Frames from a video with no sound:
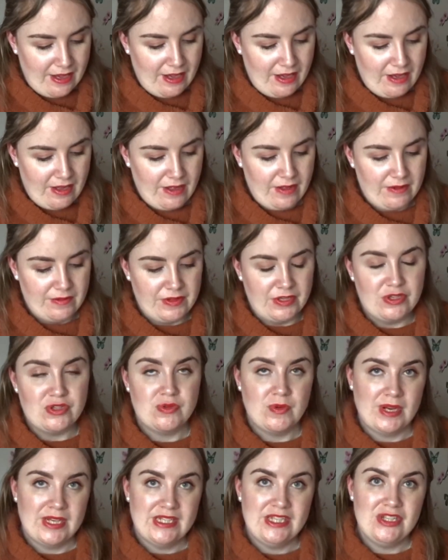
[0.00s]
are the
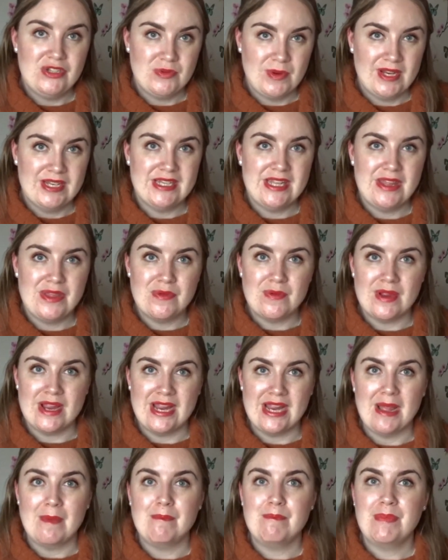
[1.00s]

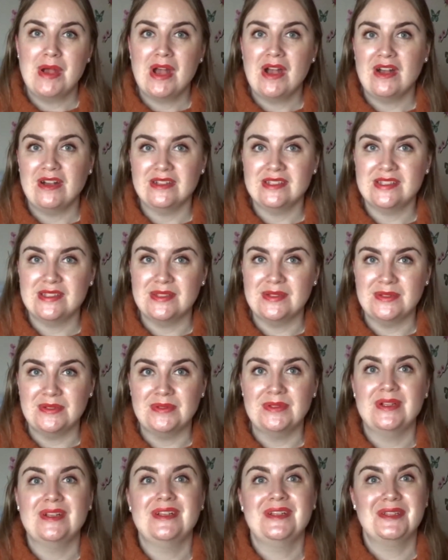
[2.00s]
2023
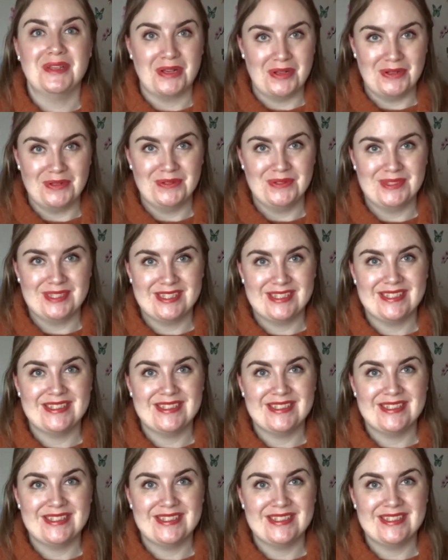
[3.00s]
personal goals.